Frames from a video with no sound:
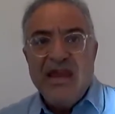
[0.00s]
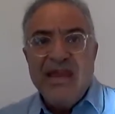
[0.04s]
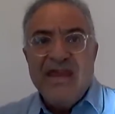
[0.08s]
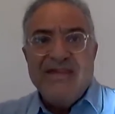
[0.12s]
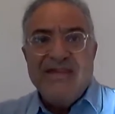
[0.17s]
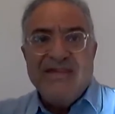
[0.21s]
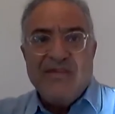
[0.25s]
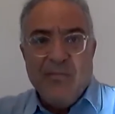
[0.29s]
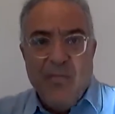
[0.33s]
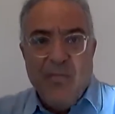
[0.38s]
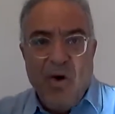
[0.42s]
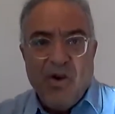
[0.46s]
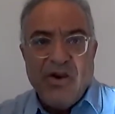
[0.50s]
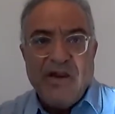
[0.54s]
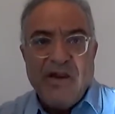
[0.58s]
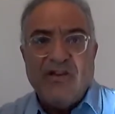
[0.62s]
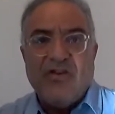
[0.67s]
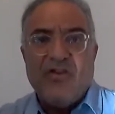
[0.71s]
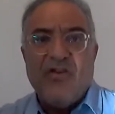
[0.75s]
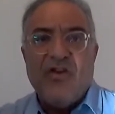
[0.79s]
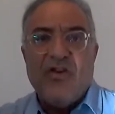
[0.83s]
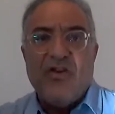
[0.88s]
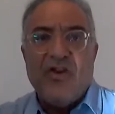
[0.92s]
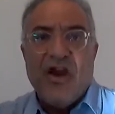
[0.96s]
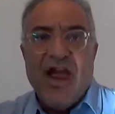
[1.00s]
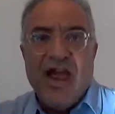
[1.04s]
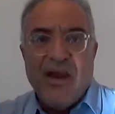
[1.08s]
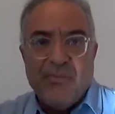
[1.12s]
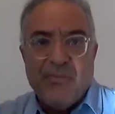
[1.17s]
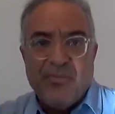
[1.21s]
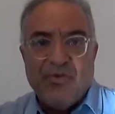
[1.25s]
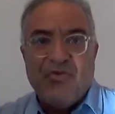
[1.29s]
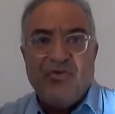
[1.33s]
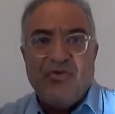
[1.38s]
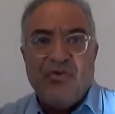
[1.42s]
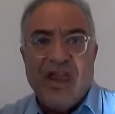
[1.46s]
is monitor.
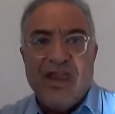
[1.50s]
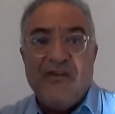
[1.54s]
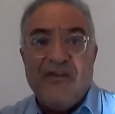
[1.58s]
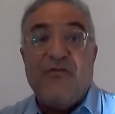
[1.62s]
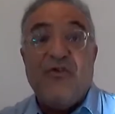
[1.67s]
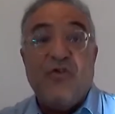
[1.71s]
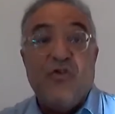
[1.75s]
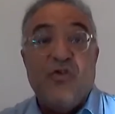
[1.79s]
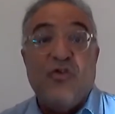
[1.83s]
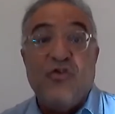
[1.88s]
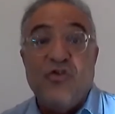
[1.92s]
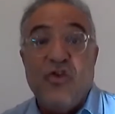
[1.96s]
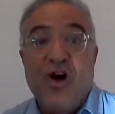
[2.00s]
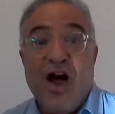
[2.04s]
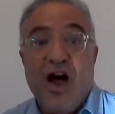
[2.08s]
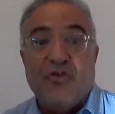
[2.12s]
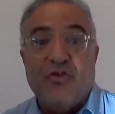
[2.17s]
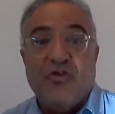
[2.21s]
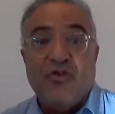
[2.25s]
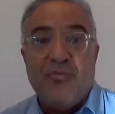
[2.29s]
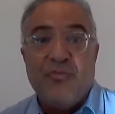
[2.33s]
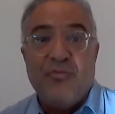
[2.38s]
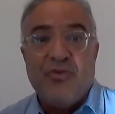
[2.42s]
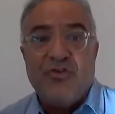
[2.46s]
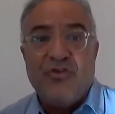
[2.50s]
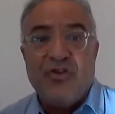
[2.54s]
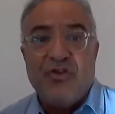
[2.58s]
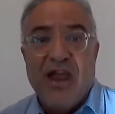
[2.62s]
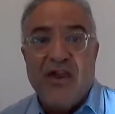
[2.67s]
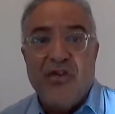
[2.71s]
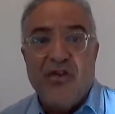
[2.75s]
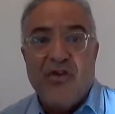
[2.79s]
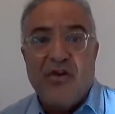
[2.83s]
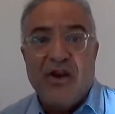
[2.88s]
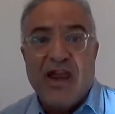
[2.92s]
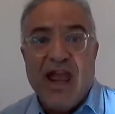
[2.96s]
If you don't know how to put
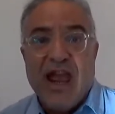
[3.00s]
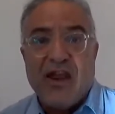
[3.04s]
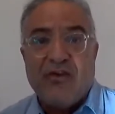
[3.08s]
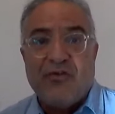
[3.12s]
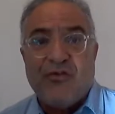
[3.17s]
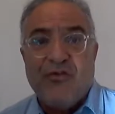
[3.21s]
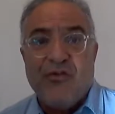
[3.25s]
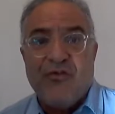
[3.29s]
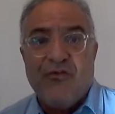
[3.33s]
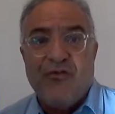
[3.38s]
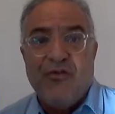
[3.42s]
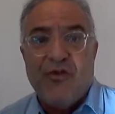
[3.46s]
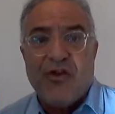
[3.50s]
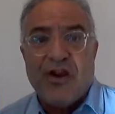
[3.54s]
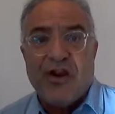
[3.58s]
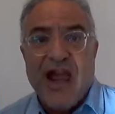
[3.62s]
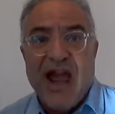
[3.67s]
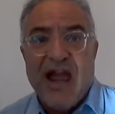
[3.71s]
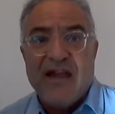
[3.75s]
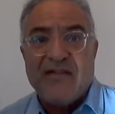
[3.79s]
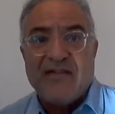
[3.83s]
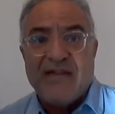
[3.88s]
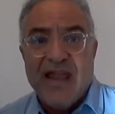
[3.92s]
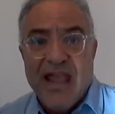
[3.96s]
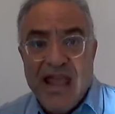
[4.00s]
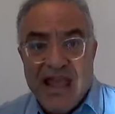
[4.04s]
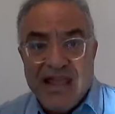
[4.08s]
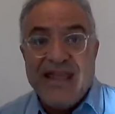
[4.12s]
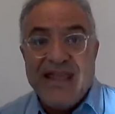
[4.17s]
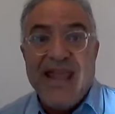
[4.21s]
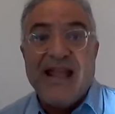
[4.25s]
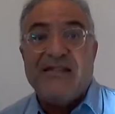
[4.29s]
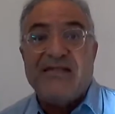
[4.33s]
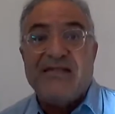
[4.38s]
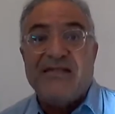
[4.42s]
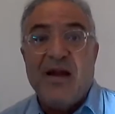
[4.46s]
together a cash flow forecast,
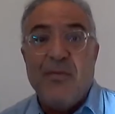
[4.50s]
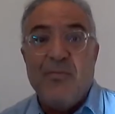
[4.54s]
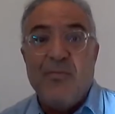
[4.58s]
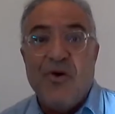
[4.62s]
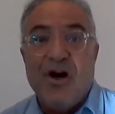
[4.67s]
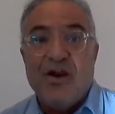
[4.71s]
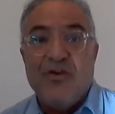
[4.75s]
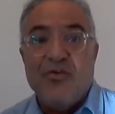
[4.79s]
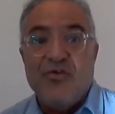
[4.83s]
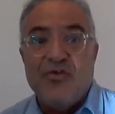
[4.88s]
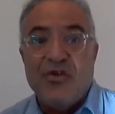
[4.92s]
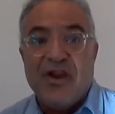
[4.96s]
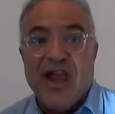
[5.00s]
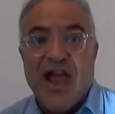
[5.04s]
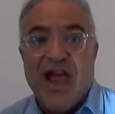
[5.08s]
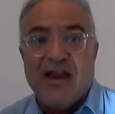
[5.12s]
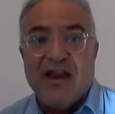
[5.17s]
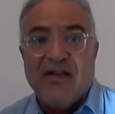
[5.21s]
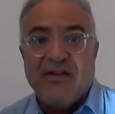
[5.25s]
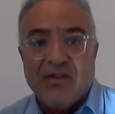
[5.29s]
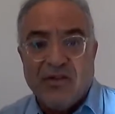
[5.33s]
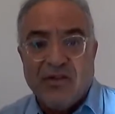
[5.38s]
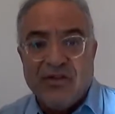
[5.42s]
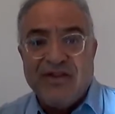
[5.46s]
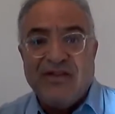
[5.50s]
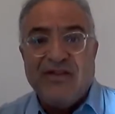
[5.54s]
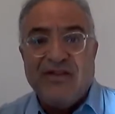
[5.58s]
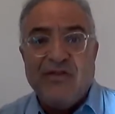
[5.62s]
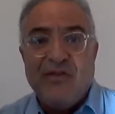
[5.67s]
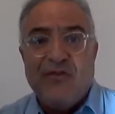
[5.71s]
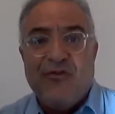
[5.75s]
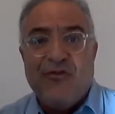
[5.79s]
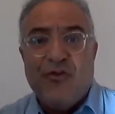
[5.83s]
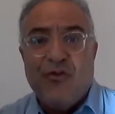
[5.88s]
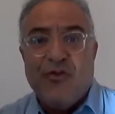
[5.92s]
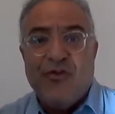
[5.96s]
get someone together. So this is
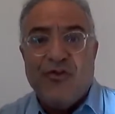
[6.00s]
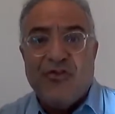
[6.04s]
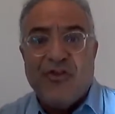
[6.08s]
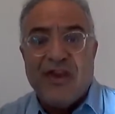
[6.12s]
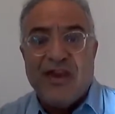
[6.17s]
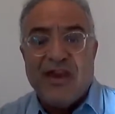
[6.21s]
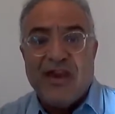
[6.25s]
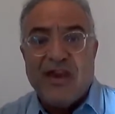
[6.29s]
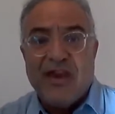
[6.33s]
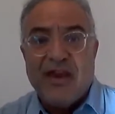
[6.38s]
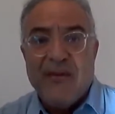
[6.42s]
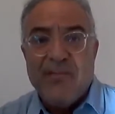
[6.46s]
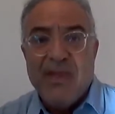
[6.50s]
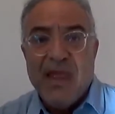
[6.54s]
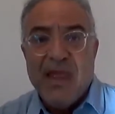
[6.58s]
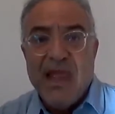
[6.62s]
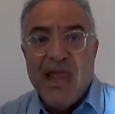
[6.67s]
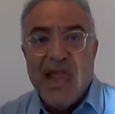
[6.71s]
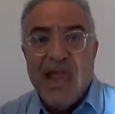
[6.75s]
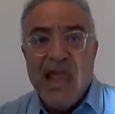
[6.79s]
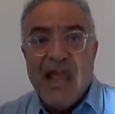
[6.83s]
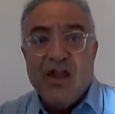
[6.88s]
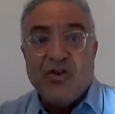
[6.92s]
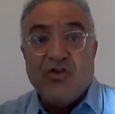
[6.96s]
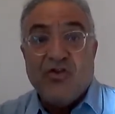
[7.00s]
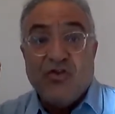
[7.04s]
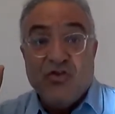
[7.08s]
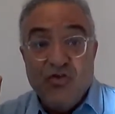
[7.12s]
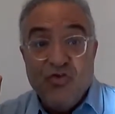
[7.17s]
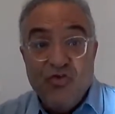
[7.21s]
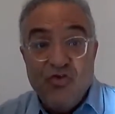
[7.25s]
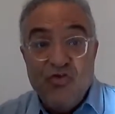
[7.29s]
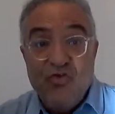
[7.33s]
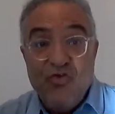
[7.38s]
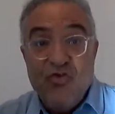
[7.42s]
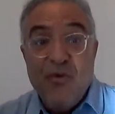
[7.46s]
the first thing.
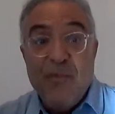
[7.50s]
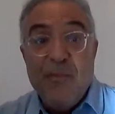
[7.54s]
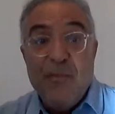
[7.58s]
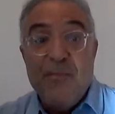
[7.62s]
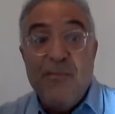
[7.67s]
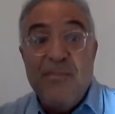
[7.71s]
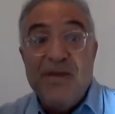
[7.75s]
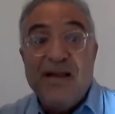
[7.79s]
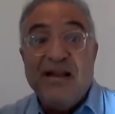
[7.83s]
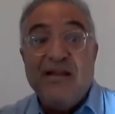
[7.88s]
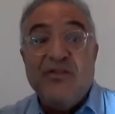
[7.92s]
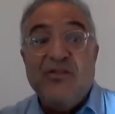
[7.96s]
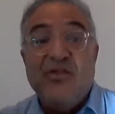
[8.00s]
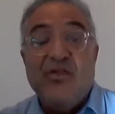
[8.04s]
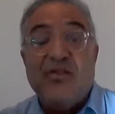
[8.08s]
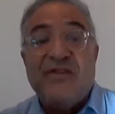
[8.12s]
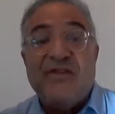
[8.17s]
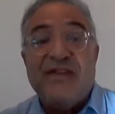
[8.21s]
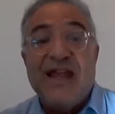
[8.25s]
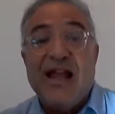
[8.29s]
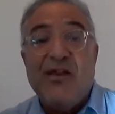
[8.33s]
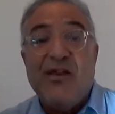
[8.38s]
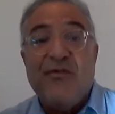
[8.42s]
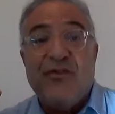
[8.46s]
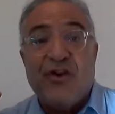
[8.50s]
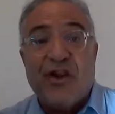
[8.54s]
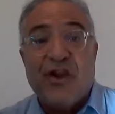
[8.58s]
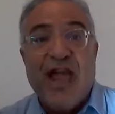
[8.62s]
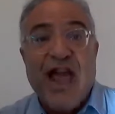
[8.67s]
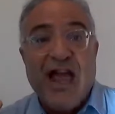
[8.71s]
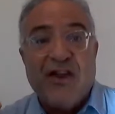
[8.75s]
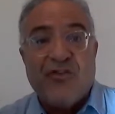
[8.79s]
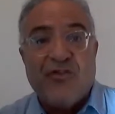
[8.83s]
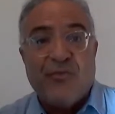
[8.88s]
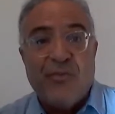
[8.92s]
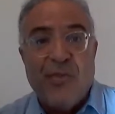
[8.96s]
Two, build yourself
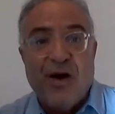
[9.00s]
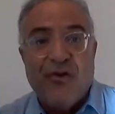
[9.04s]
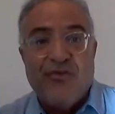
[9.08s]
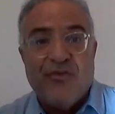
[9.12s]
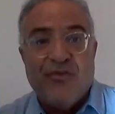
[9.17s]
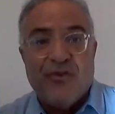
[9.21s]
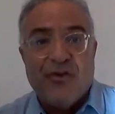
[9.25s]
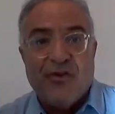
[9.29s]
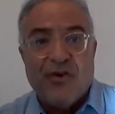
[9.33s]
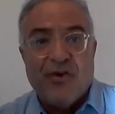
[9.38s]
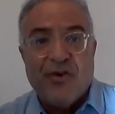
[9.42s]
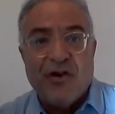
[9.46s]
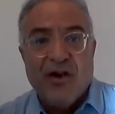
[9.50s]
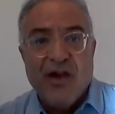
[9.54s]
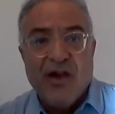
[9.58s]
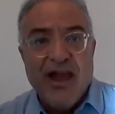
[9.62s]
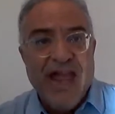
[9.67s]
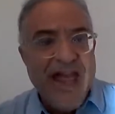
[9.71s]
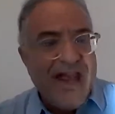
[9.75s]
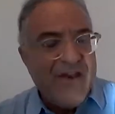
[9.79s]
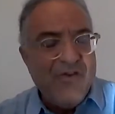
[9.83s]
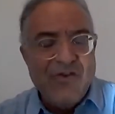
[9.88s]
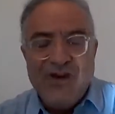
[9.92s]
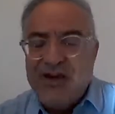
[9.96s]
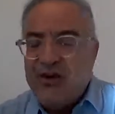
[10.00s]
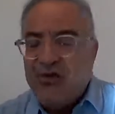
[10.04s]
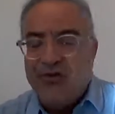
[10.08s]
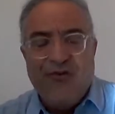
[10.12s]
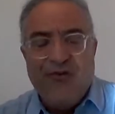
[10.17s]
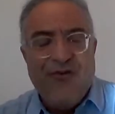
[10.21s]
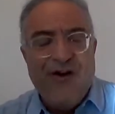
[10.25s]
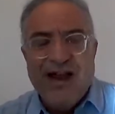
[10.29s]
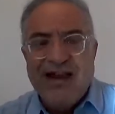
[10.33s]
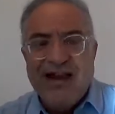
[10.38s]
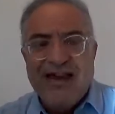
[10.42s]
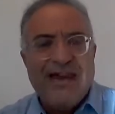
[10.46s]
a cash buffer. And you need to
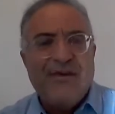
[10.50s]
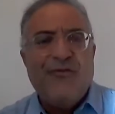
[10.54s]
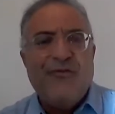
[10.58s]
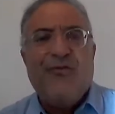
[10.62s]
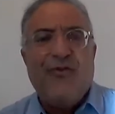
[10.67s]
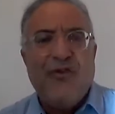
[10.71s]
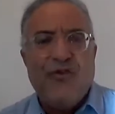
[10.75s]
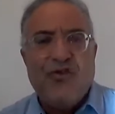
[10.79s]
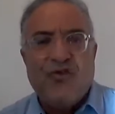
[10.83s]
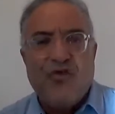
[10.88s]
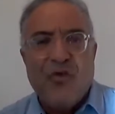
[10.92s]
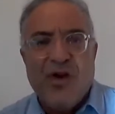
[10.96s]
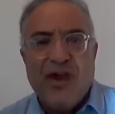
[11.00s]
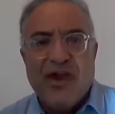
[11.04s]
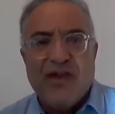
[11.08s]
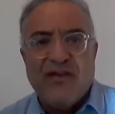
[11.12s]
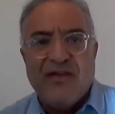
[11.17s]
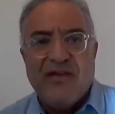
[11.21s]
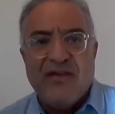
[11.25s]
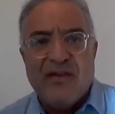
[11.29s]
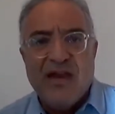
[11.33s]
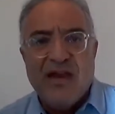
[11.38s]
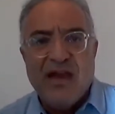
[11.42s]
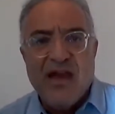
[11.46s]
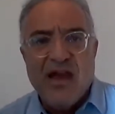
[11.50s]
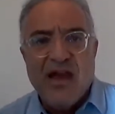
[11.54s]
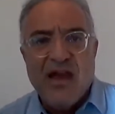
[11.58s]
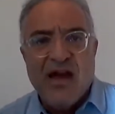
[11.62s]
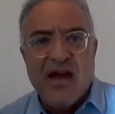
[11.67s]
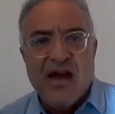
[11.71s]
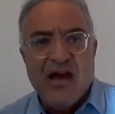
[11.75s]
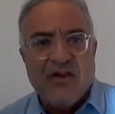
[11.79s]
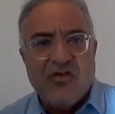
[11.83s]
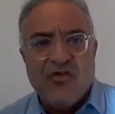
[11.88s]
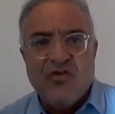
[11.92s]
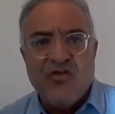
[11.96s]
find different ways
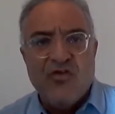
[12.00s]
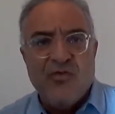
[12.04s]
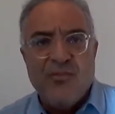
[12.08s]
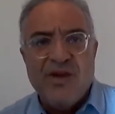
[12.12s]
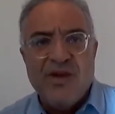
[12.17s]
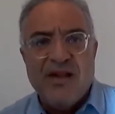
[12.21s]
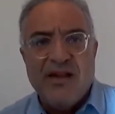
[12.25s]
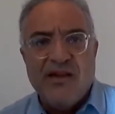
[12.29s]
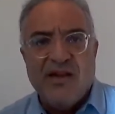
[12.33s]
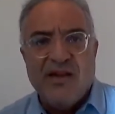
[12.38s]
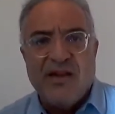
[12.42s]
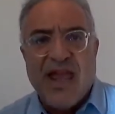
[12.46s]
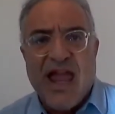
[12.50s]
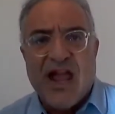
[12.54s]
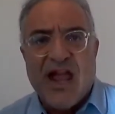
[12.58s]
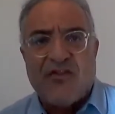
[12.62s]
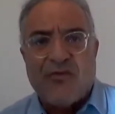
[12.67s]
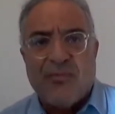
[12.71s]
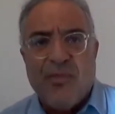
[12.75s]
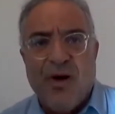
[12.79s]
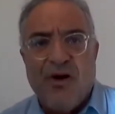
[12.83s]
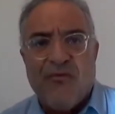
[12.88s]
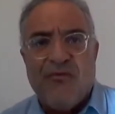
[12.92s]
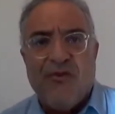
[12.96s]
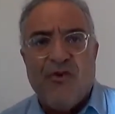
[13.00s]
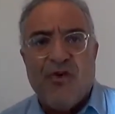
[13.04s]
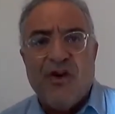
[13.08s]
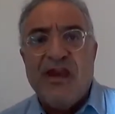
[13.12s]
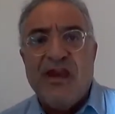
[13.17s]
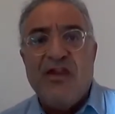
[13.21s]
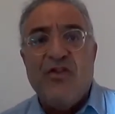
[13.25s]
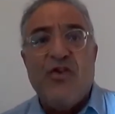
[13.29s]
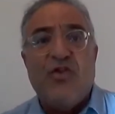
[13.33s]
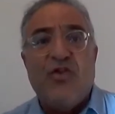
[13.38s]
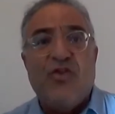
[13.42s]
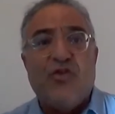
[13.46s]
to build a cash buffer,
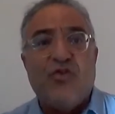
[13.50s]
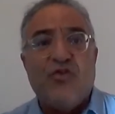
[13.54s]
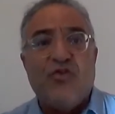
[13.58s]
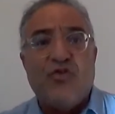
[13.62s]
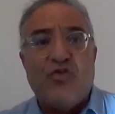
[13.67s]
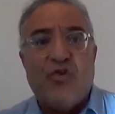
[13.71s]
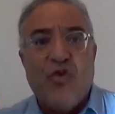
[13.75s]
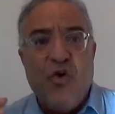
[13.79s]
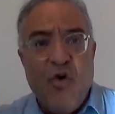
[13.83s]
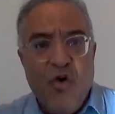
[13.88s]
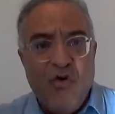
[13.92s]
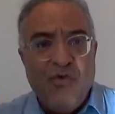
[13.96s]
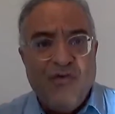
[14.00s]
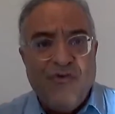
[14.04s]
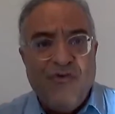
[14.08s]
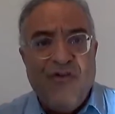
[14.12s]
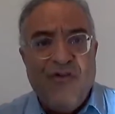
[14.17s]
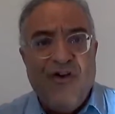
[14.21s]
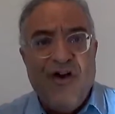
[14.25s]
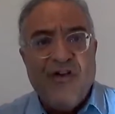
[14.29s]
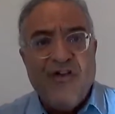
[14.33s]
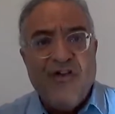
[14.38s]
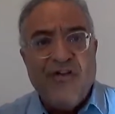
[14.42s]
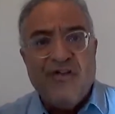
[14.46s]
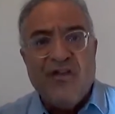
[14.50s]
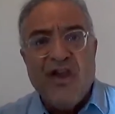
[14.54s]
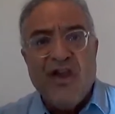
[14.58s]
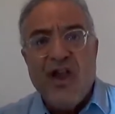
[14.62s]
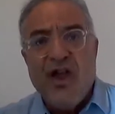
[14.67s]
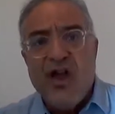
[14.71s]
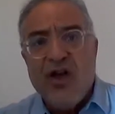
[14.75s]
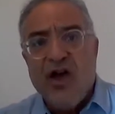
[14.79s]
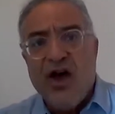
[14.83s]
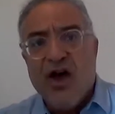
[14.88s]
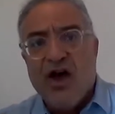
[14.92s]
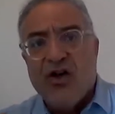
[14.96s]
either through your own funds,
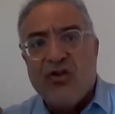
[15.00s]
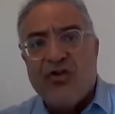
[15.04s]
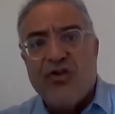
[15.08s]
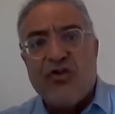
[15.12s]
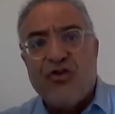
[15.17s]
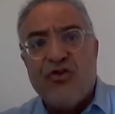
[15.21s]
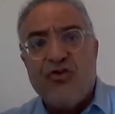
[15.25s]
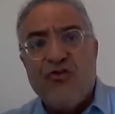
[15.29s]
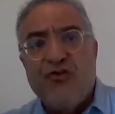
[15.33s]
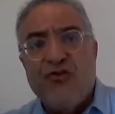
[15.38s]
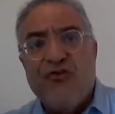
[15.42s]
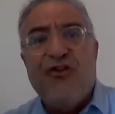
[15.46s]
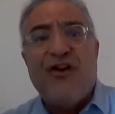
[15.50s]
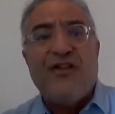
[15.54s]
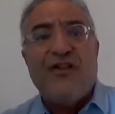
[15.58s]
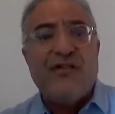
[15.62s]
through